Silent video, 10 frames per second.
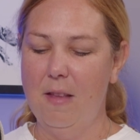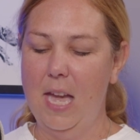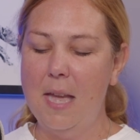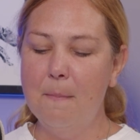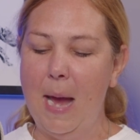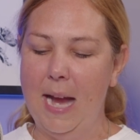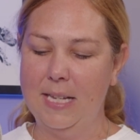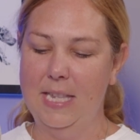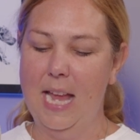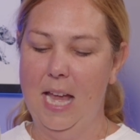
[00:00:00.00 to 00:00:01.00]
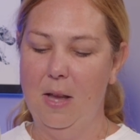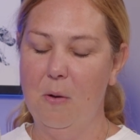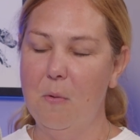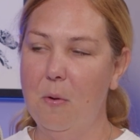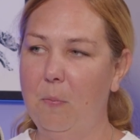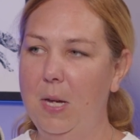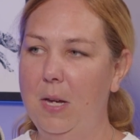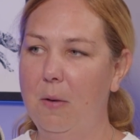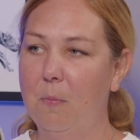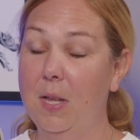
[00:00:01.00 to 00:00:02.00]
impact that
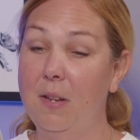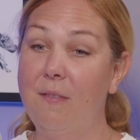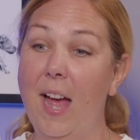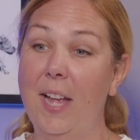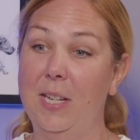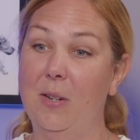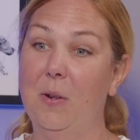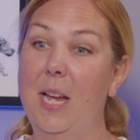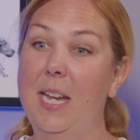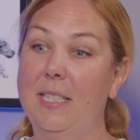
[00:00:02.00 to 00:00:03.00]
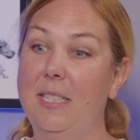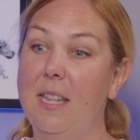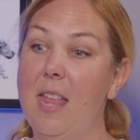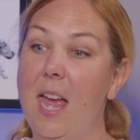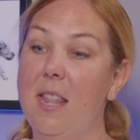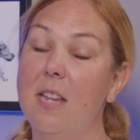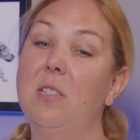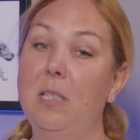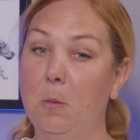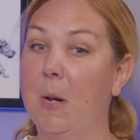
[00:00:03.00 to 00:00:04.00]
we really value is that there's
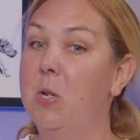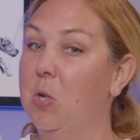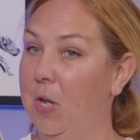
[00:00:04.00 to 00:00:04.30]
a spiritual